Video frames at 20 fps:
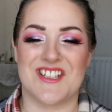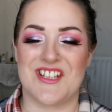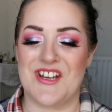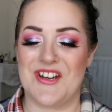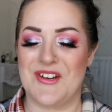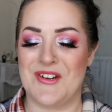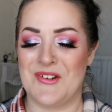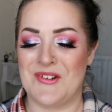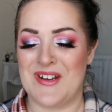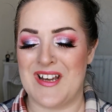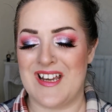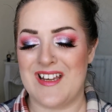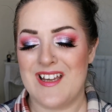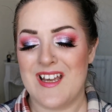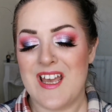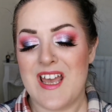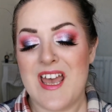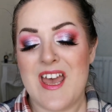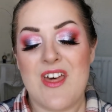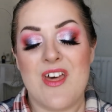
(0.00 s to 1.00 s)
so uh,
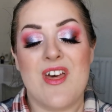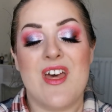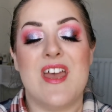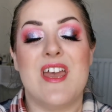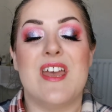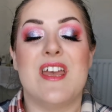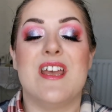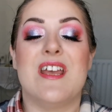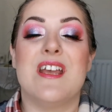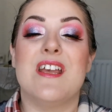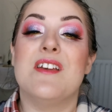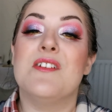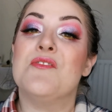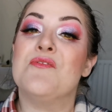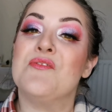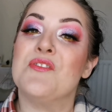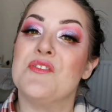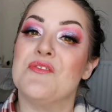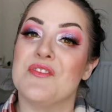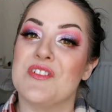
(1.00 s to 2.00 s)

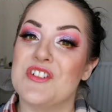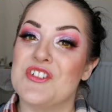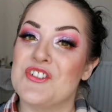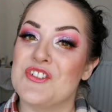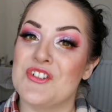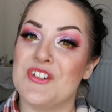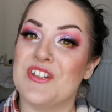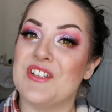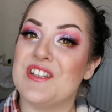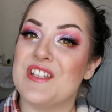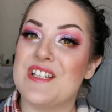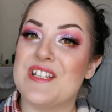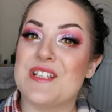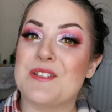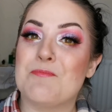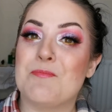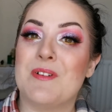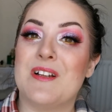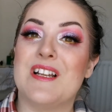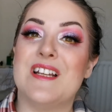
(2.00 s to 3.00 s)
if you've enjoyed
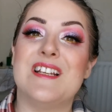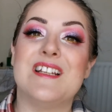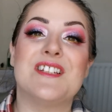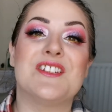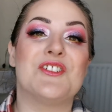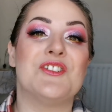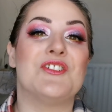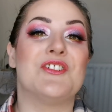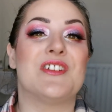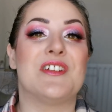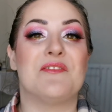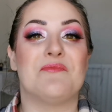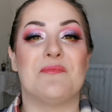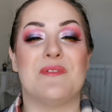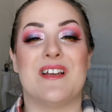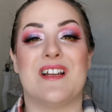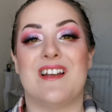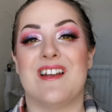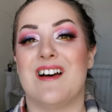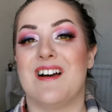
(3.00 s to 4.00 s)
this, please do give
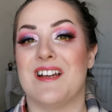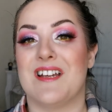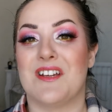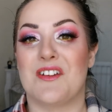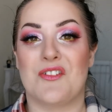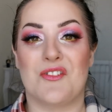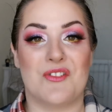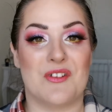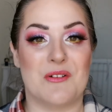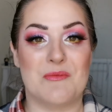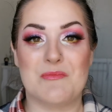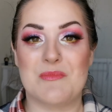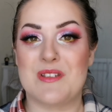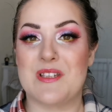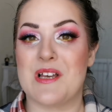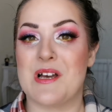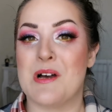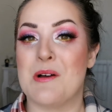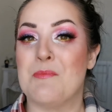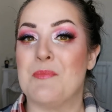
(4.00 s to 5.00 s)
me a like,
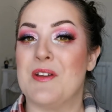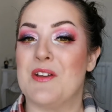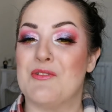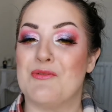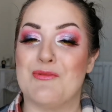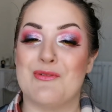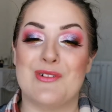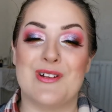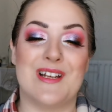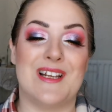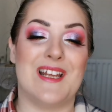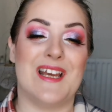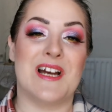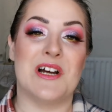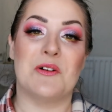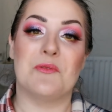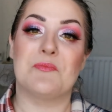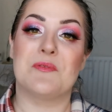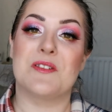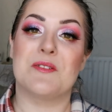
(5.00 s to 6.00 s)
thumbs up. It really
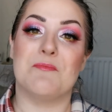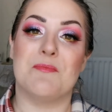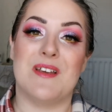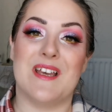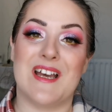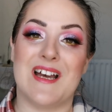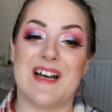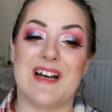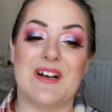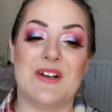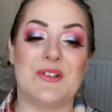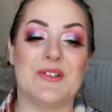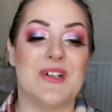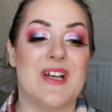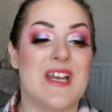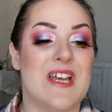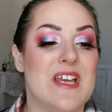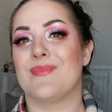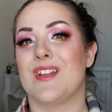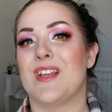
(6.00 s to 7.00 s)
helps me
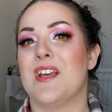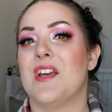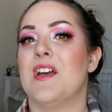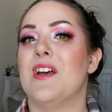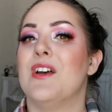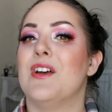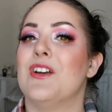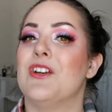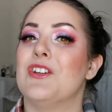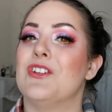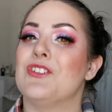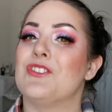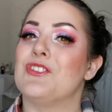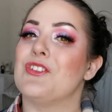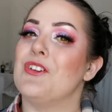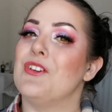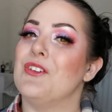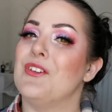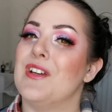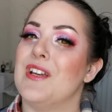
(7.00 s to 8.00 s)
out.
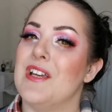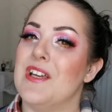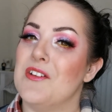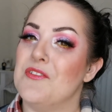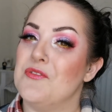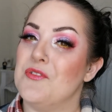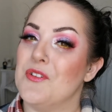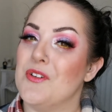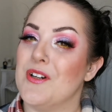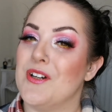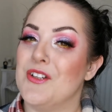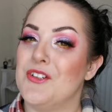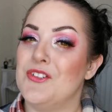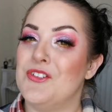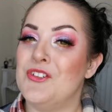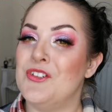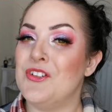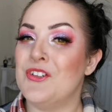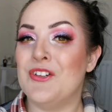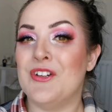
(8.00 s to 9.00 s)
So if you are
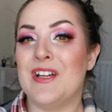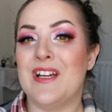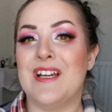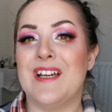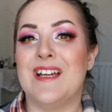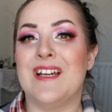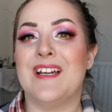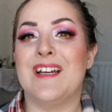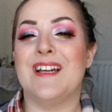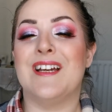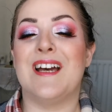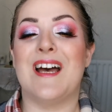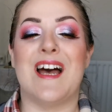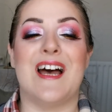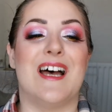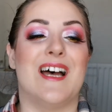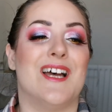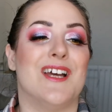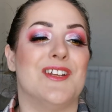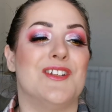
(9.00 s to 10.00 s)
new here
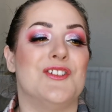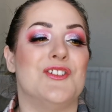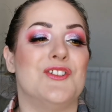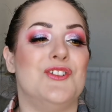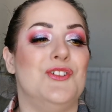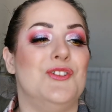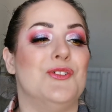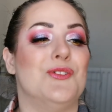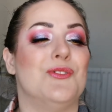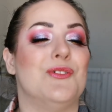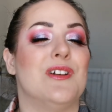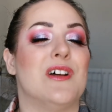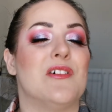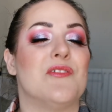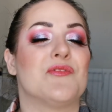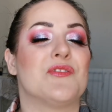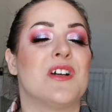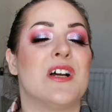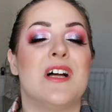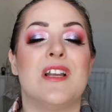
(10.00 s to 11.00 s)
and you
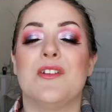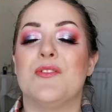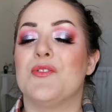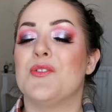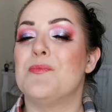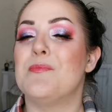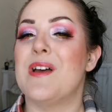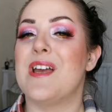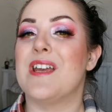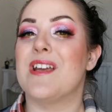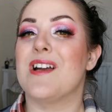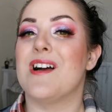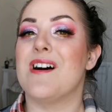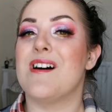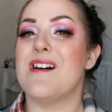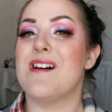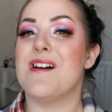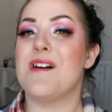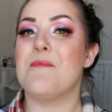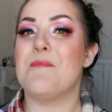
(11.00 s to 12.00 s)
love colourful
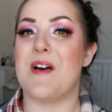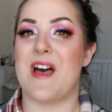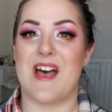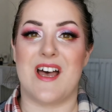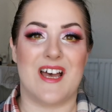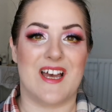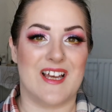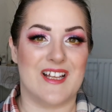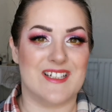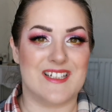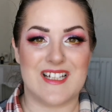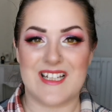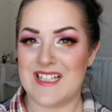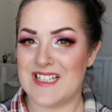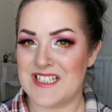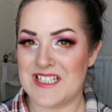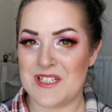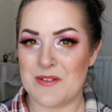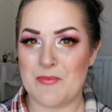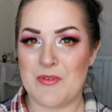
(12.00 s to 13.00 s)
makeup and
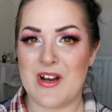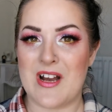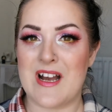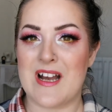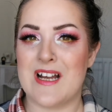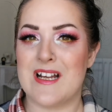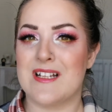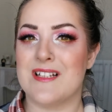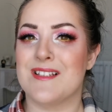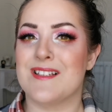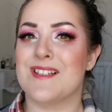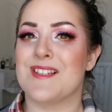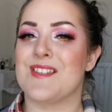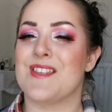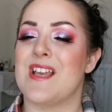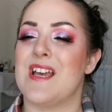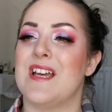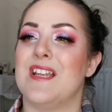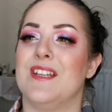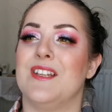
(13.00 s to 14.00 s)
indie brands,
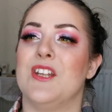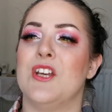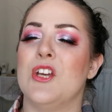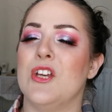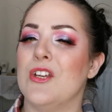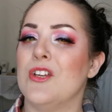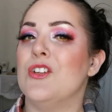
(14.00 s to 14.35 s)
then